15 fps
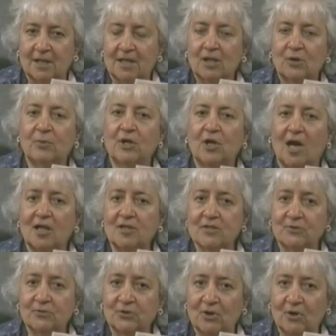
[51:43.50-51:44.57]
We
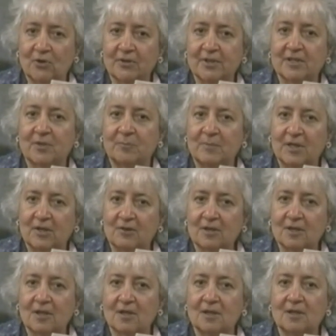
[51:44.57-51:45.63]
also know that the
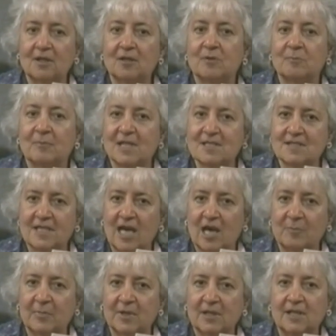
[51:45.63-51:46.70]
miracle must
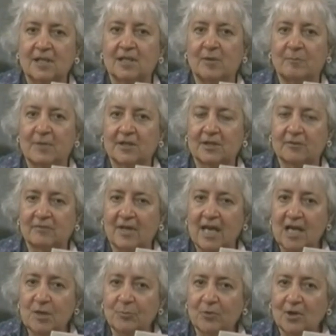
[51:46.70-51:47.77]
happen in the month of
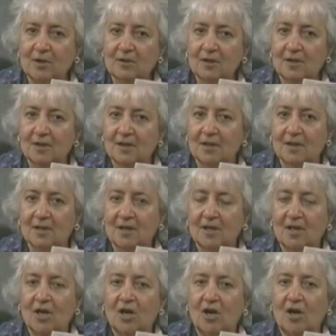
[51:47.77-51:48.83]
April
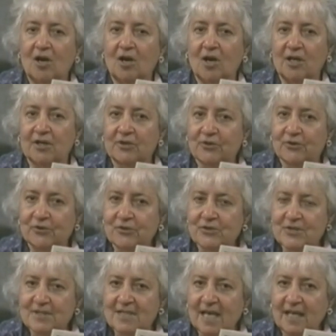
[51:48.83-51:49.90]
on a
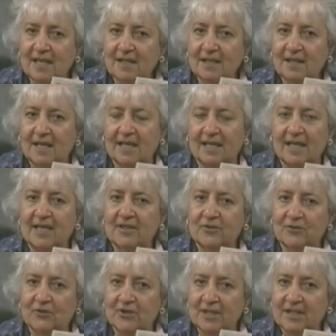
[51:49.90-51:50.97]
Thursday at
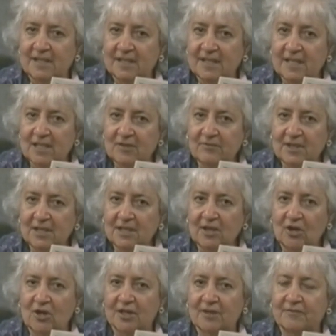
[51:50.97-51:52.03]
8.30 in the evening
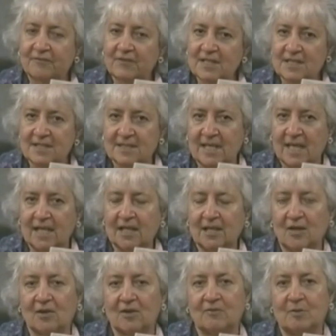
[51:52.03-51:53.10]
on a feast day
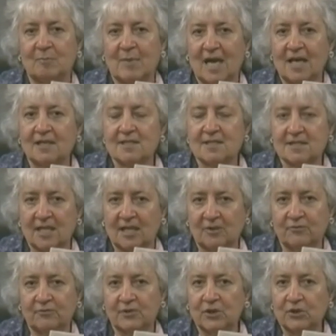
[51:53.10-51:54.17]
of a martyred saint
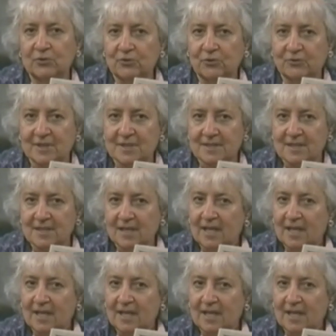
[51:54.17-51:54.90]
for the Eucharist.